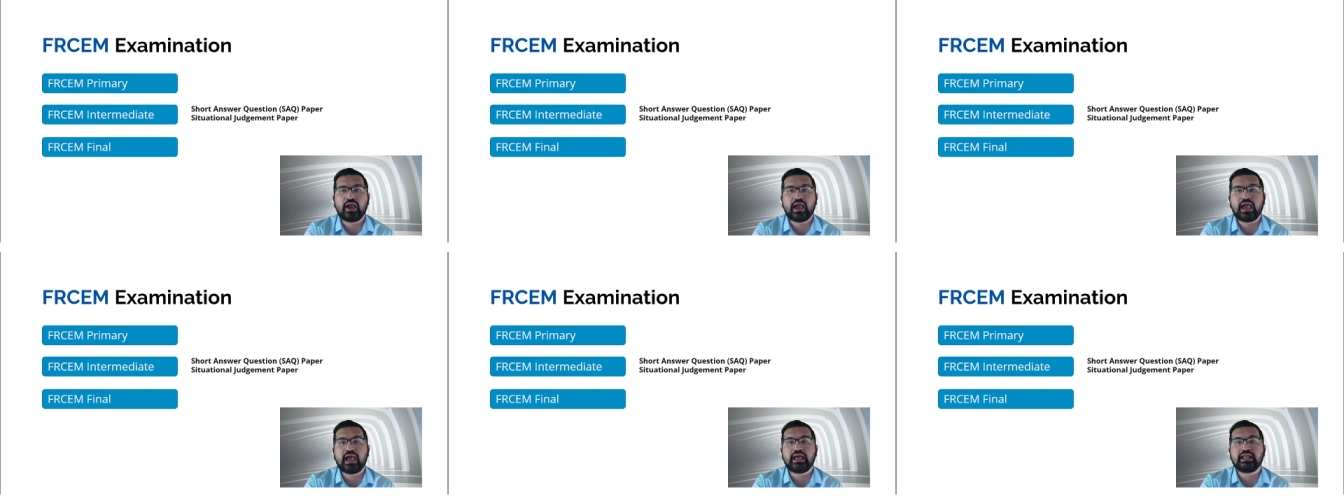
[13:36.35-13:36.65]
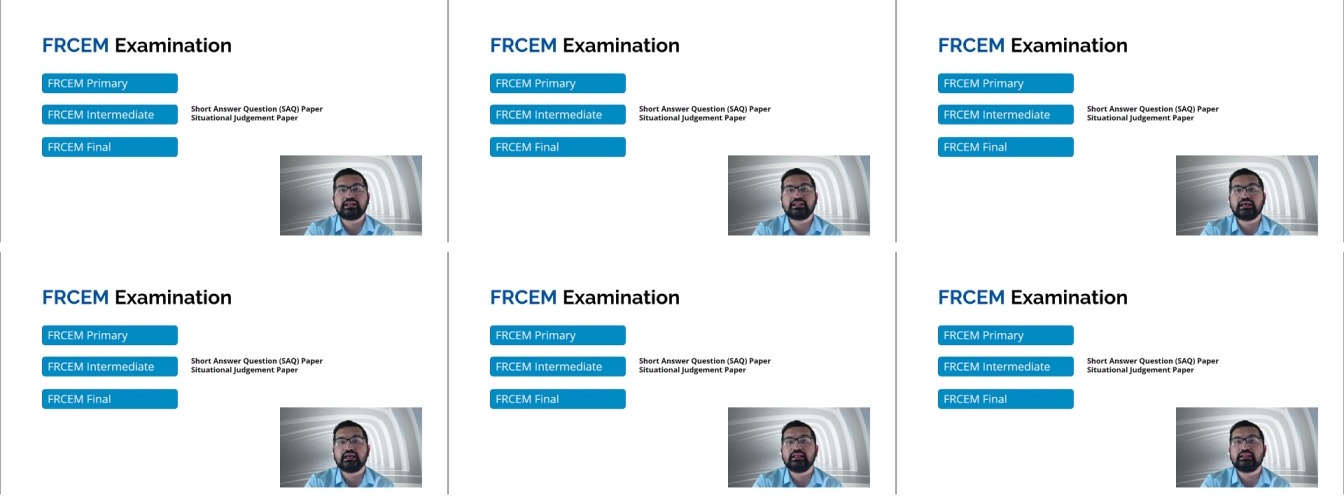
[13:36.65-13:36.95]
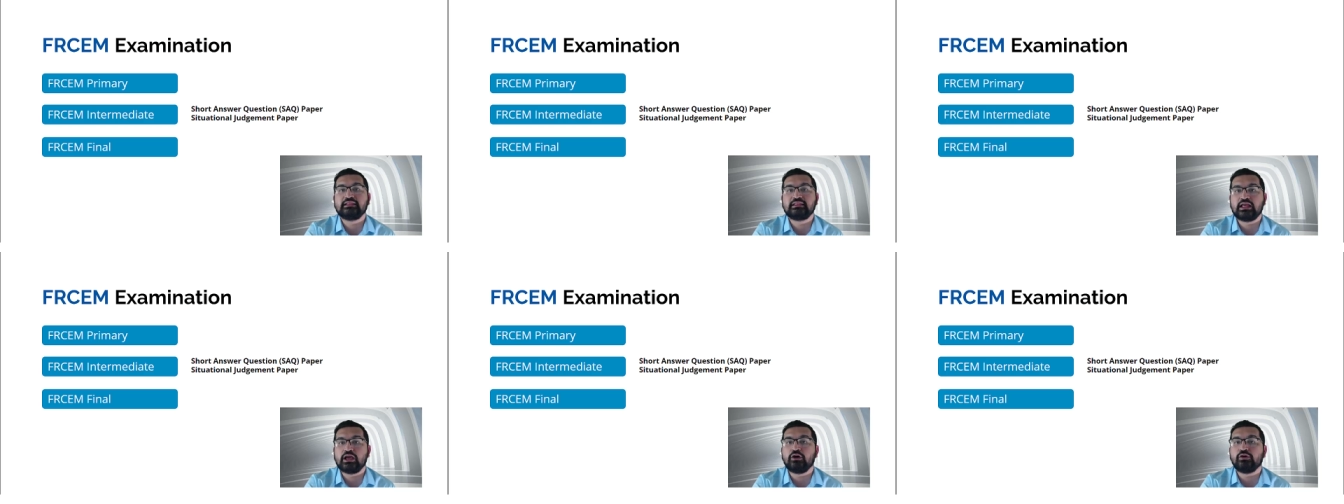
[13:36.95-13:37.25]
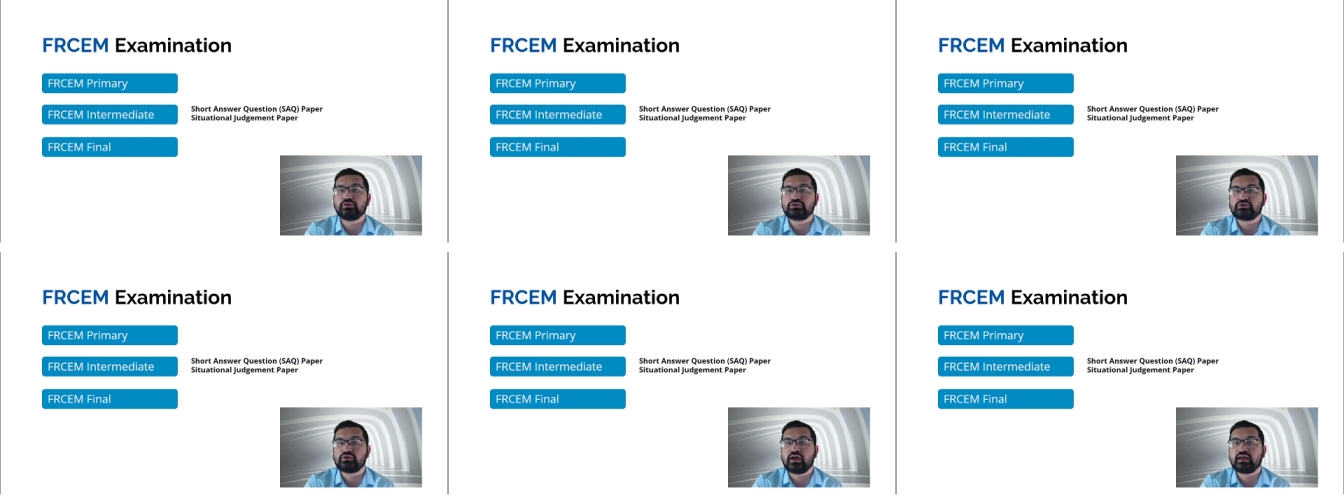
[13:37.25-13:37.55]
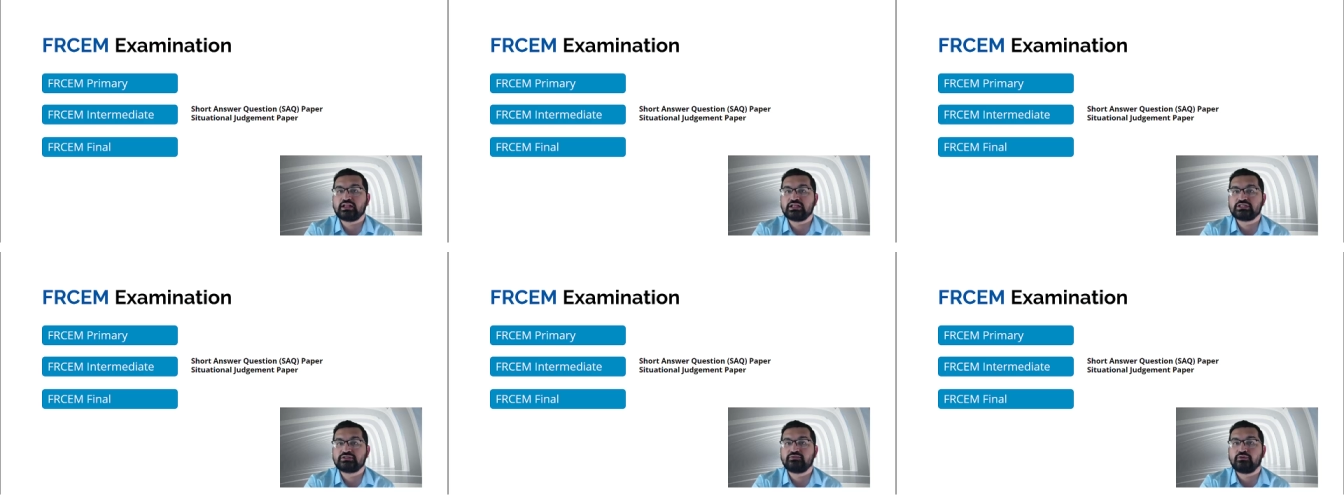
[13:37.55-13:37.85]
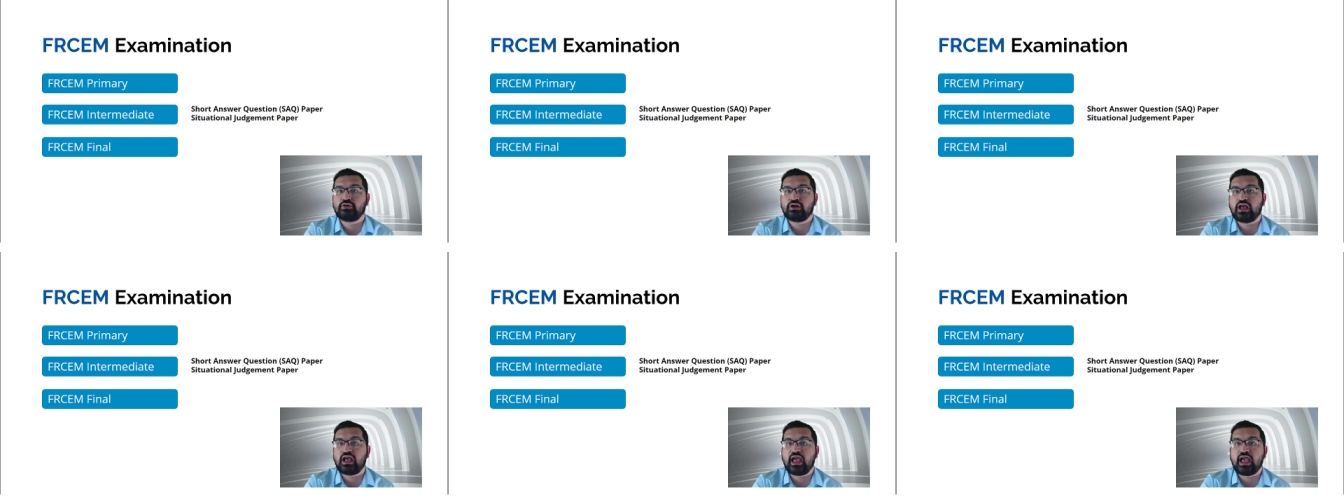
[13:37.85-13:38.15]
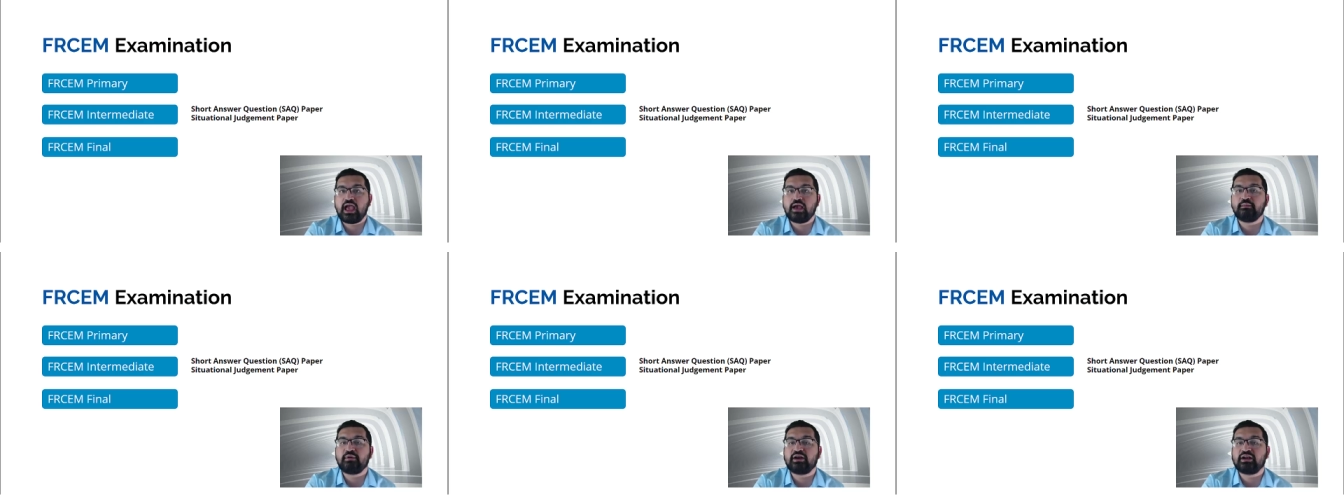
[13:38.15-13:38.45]
and they also arrange for
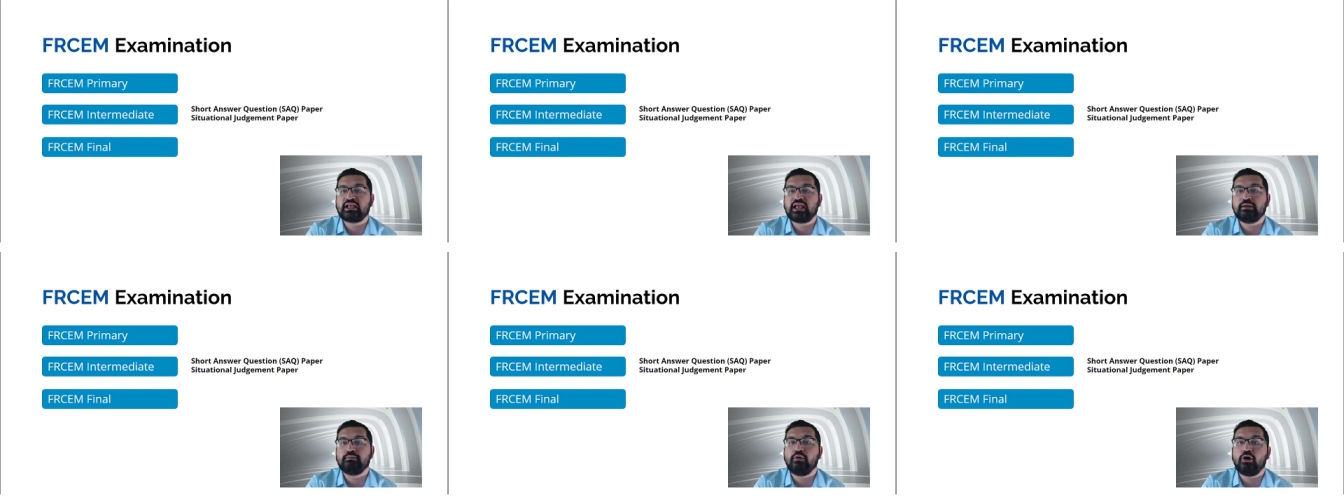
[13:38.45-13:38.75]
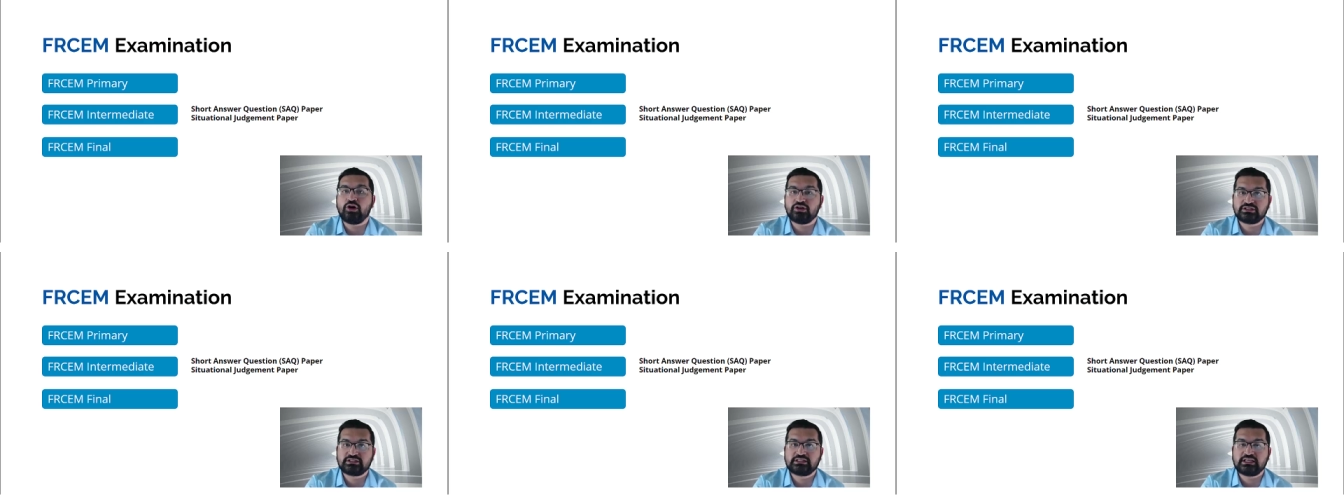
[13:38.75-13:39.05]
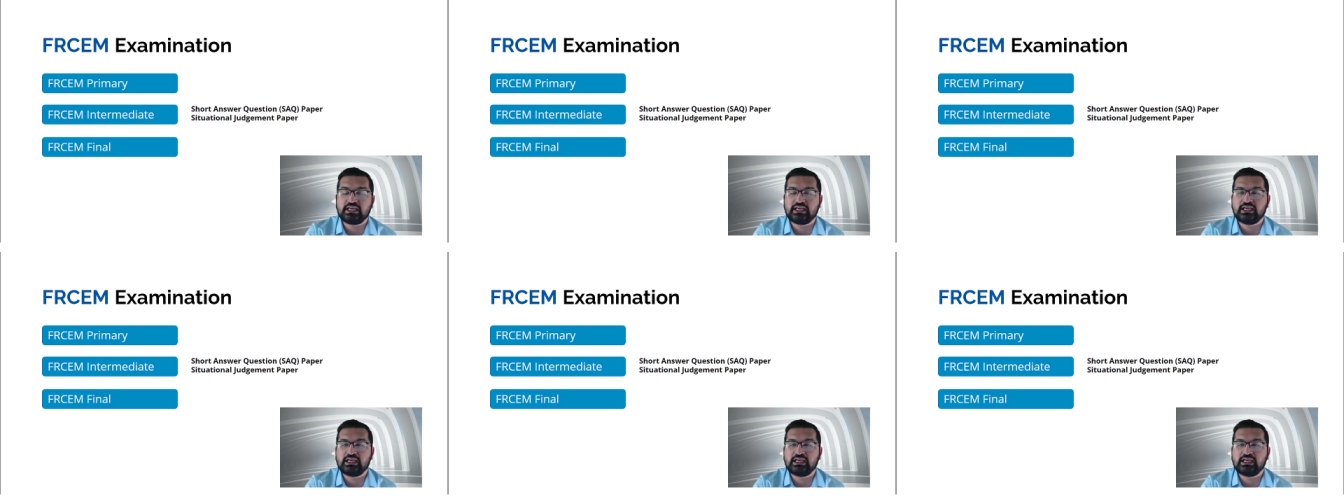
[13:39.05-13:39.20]
MRCEM OSCE.